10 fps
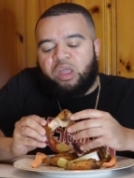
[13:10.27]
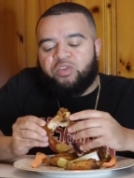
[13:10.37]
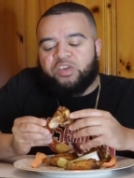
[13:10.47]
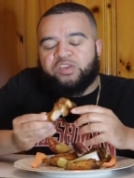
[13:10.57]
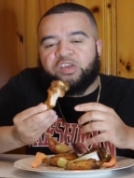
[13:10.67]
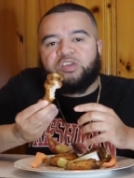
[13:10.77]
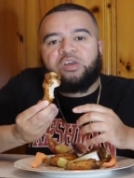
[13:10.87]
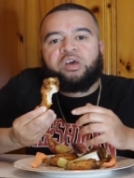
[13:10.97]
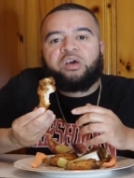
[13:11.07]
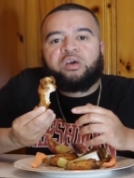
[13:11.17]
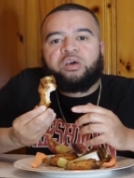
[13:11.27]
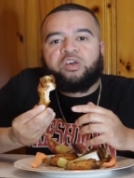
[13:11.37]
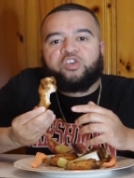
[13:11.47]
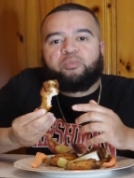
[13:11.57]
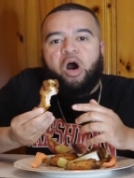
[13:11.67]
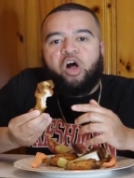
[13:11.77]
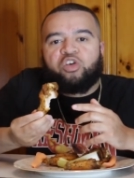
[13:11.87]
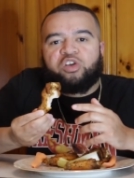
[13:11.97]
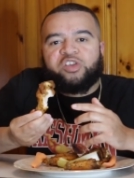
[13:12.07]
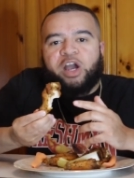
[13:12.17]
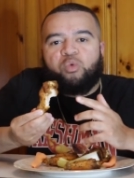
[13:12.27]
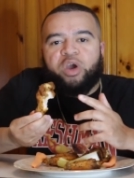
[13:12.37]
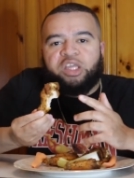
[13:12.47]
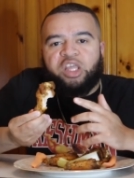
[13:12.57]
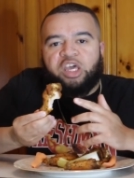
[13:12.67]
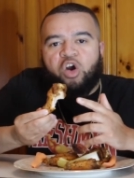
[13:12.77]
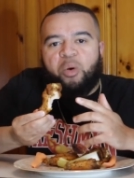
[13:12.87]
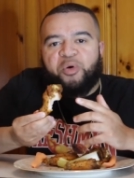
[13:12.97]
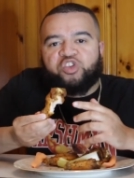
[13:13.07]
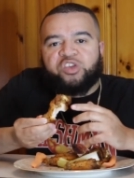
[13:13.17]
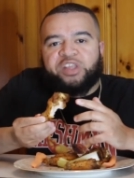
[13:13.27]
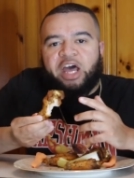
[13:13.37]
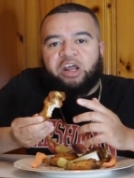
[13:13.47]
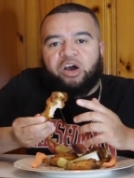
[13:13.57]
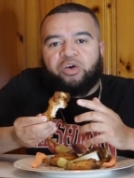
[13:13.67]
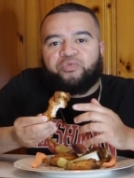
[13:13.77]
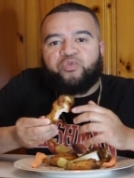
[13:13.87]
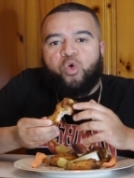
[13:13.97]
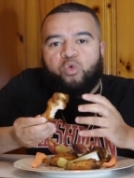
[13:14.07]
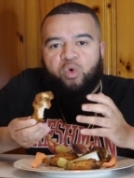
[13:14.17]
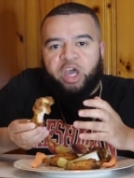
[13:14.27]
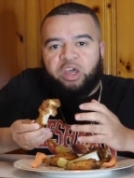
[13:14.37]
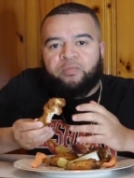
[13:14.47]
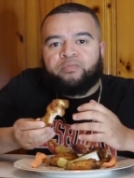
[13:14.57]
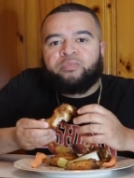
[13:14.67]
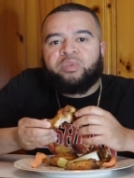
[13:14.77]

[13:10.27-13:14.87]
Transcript: This is a smaller, it's like a wing ding almost. It's not a full wing